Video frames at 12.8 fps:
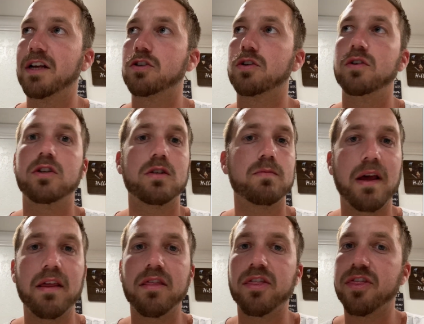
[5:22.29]
So you
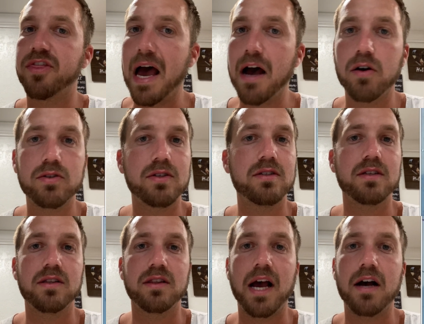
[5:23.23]
spend thousands
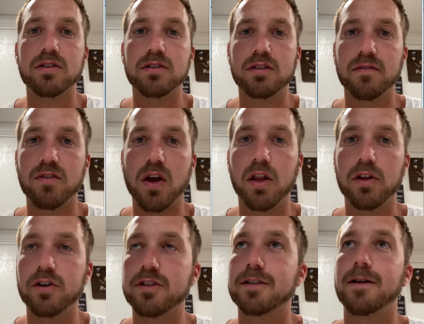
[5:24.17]
and thousands of
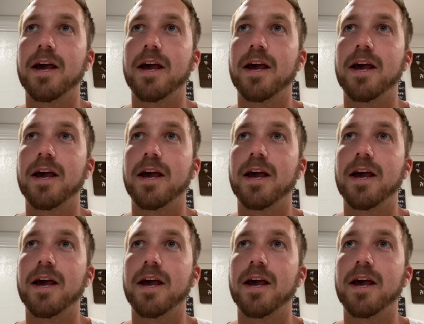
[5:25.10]
dollars